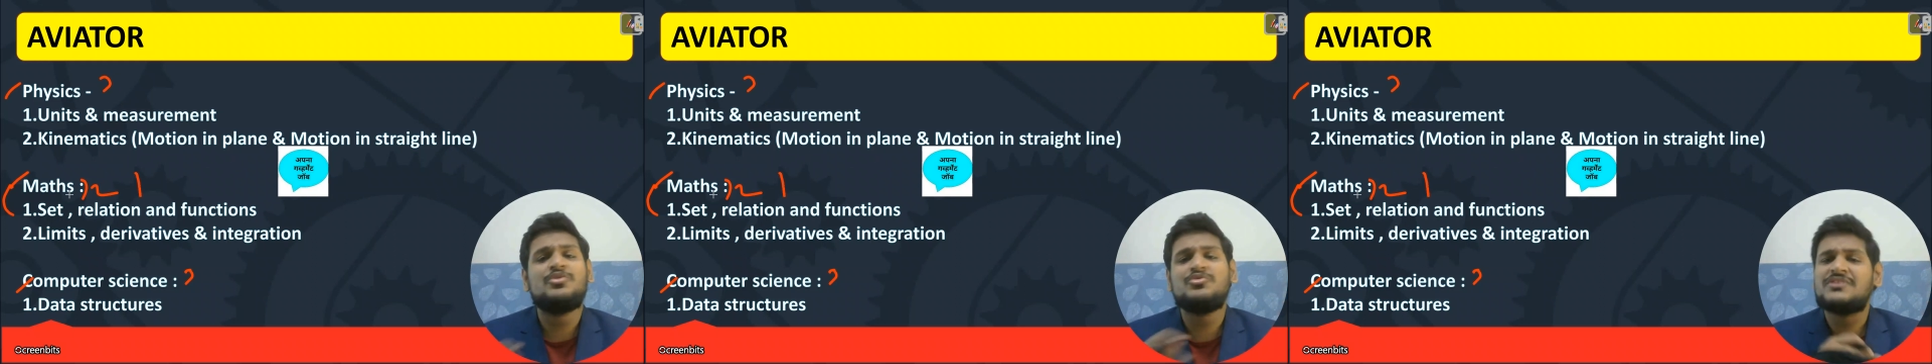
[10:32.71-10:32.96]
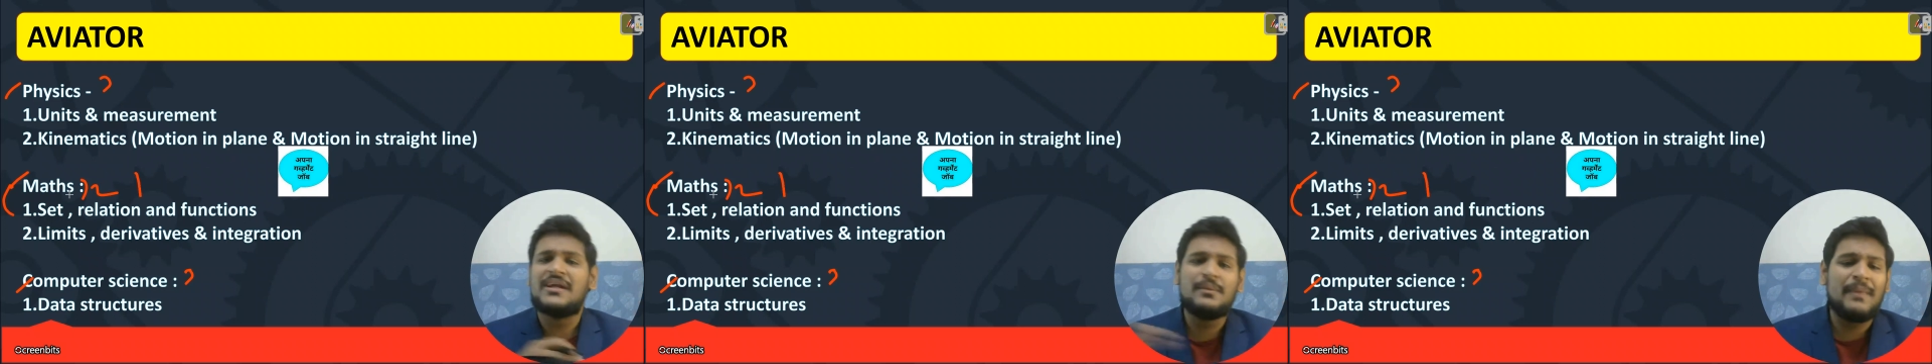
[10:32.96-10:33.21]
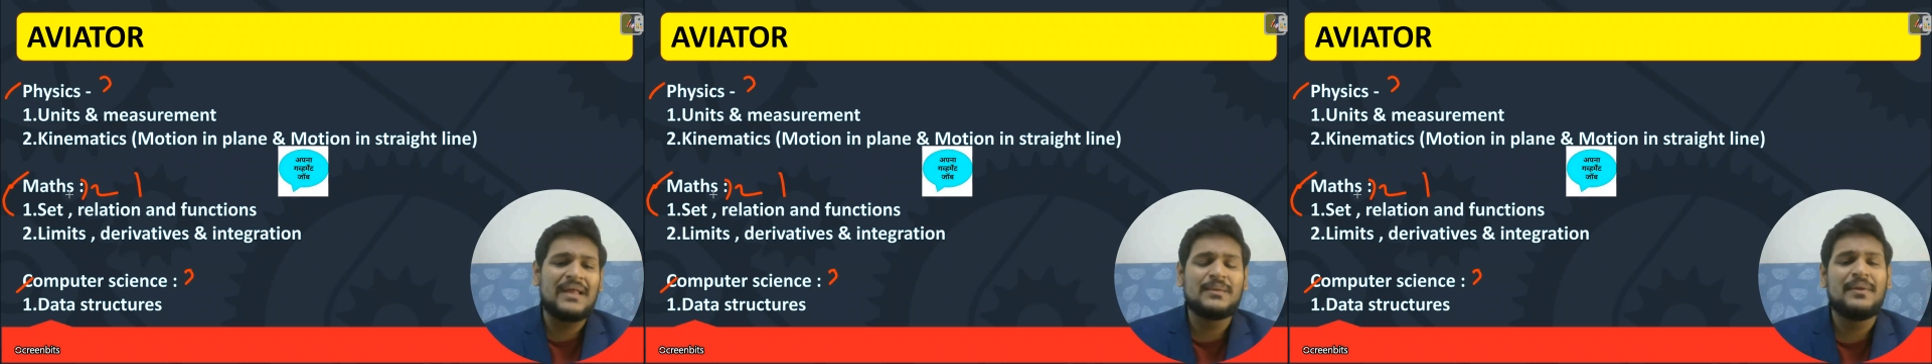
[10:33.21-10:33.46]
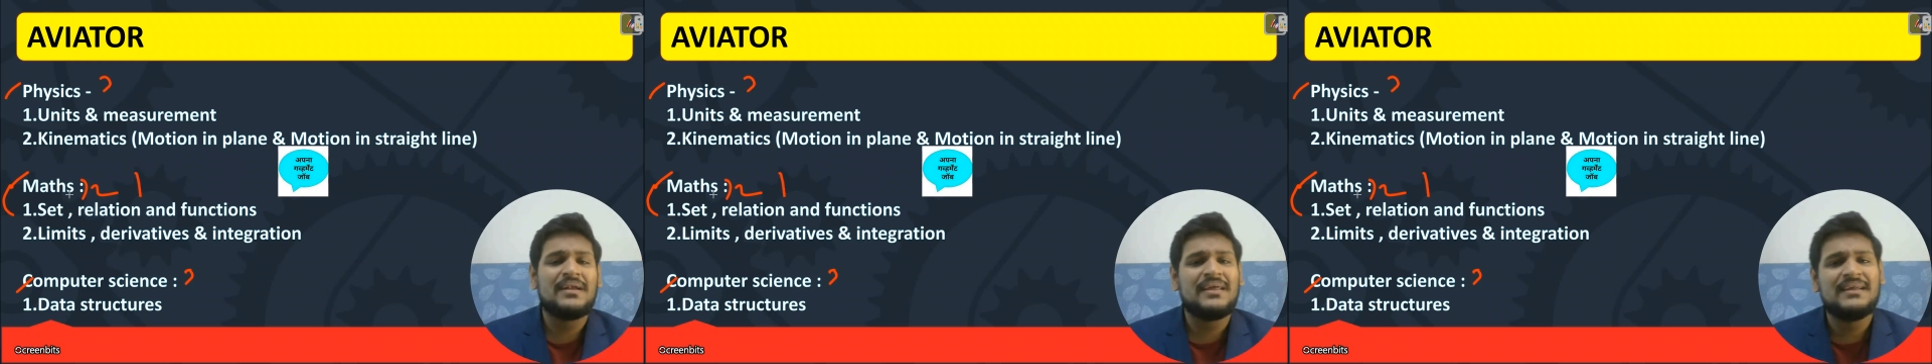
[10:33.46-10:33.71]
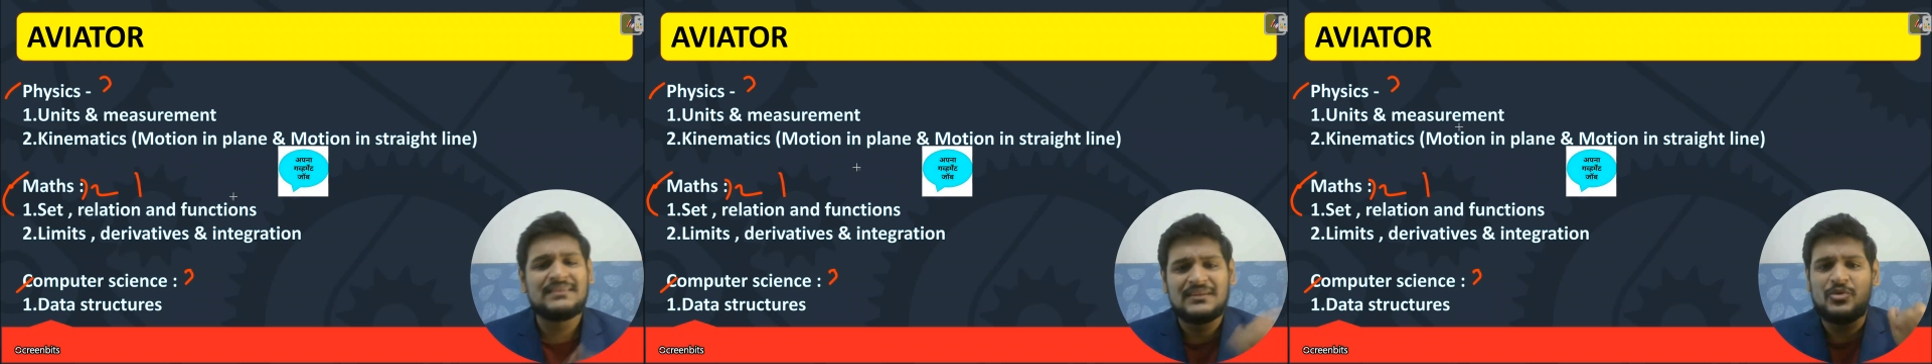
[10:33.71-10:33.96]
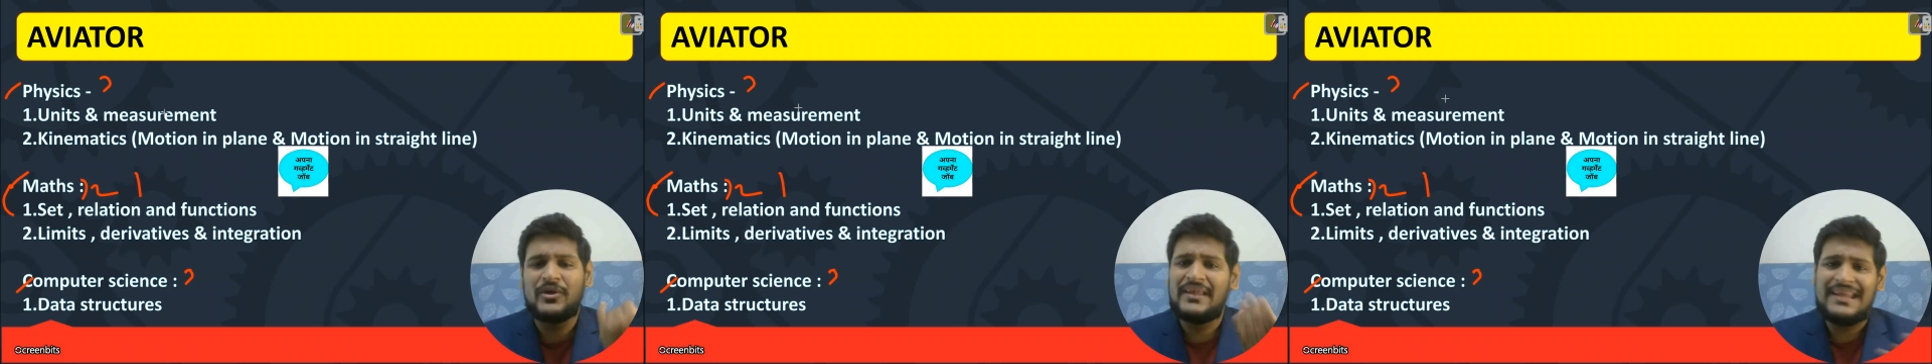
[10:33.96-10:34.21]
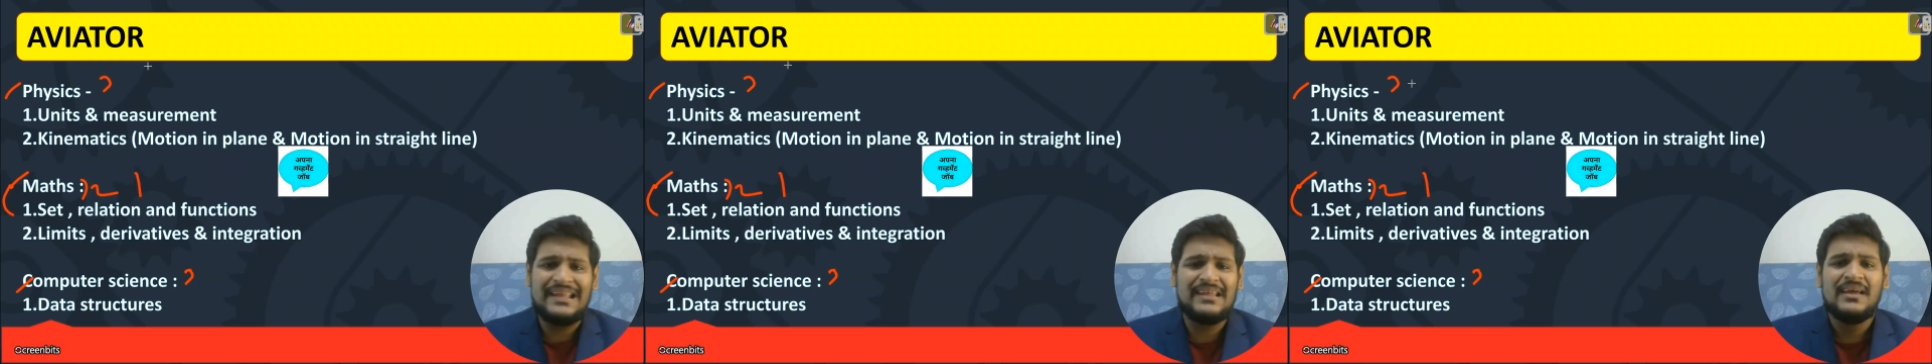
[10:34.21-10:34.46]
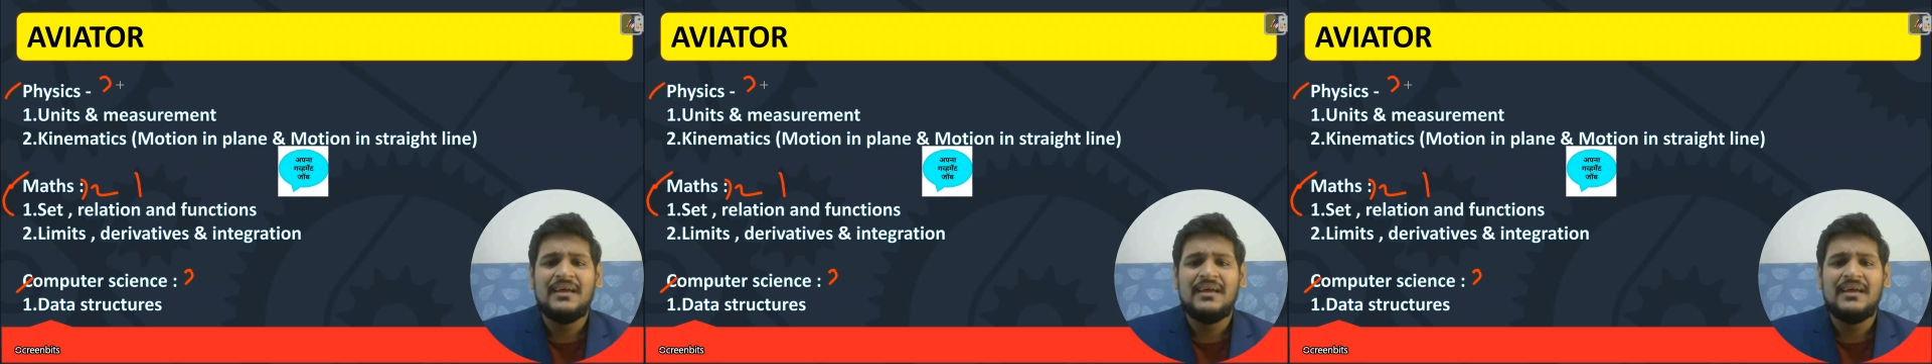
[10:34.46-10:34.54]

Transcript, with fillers: to study mathematics okay daily